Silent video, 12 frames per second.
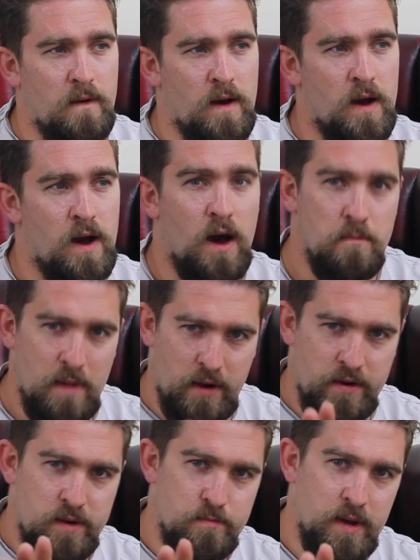I'm
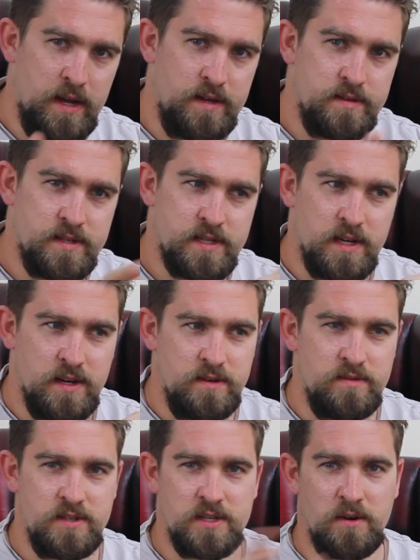married, mate,
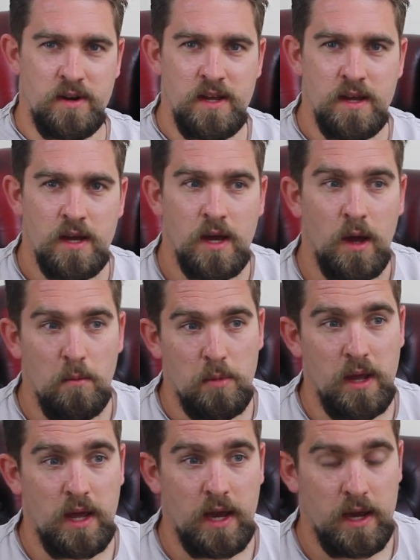so sorry.
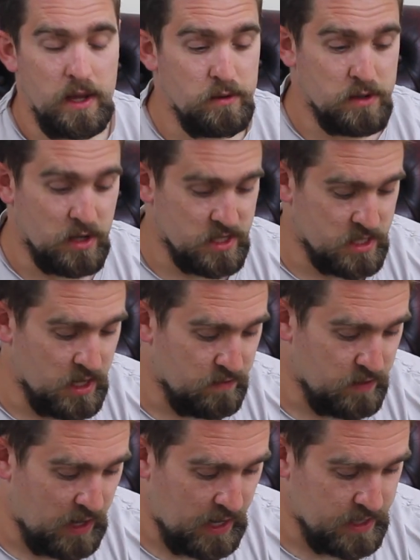But yeah, he was nice enough.
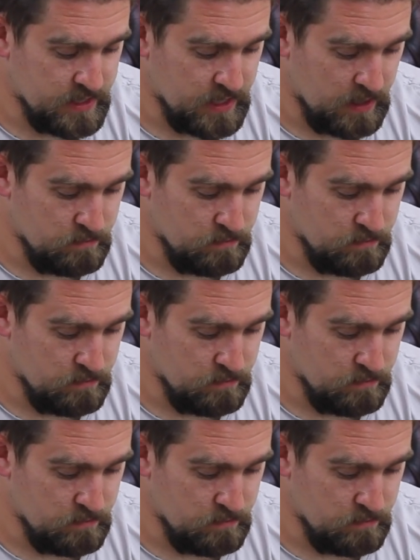And